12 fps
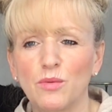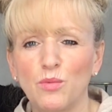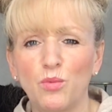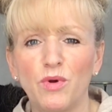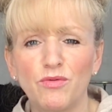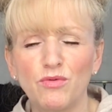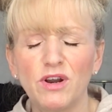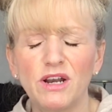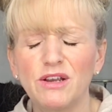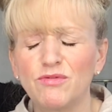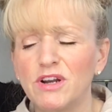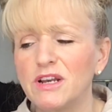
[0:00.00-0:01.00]
We're
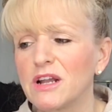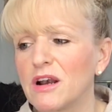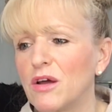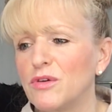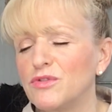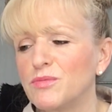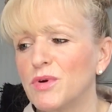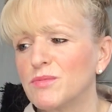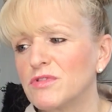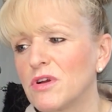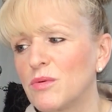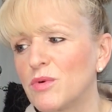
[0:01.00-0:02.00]
really, really close.
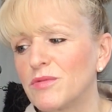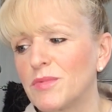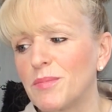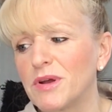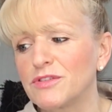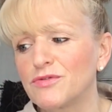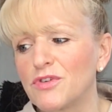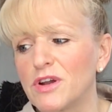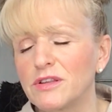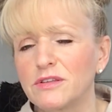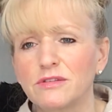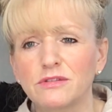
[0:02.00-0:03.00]
Mum's like one of my best
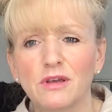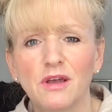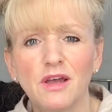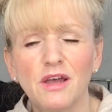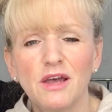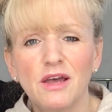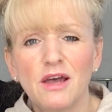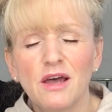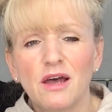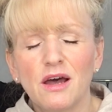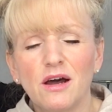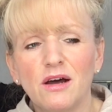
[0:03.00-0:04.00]
friends.
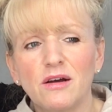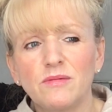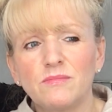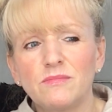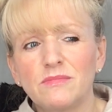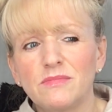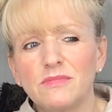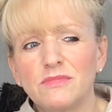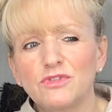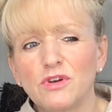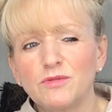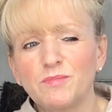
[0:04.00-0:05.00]

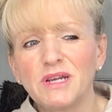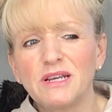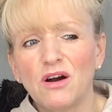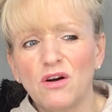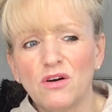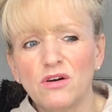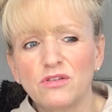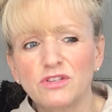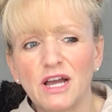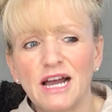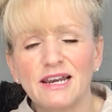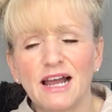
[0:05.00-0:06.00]
So it's been
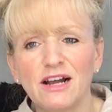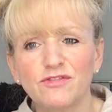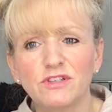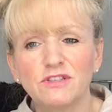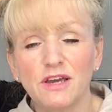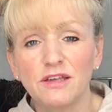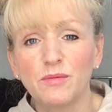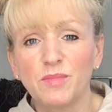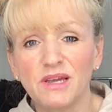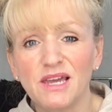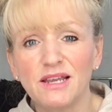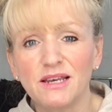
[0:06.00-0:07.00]
hard. And I have to say at the
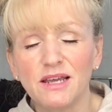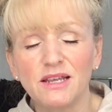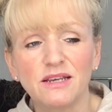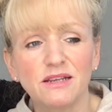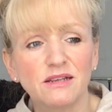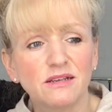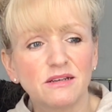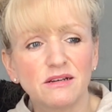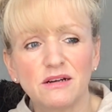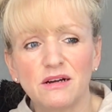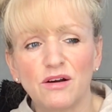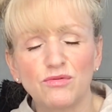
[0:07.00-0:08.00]
beginning,
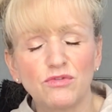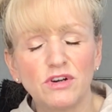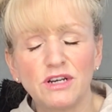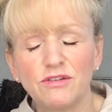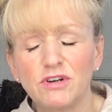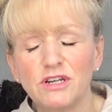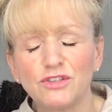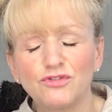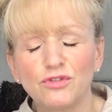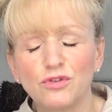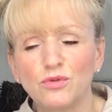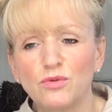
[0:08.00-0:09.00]
I really, really
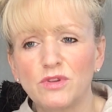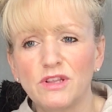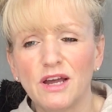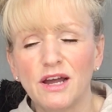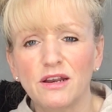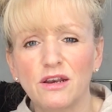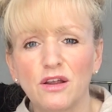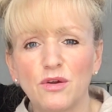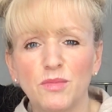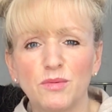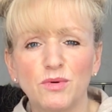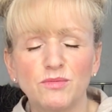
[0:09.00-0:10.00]
struggled with it. And I know
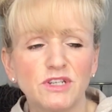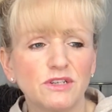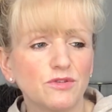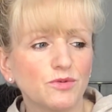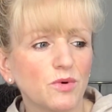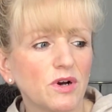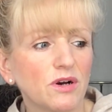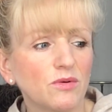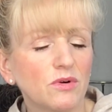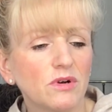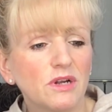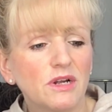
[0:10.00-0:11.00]
my mum did as well.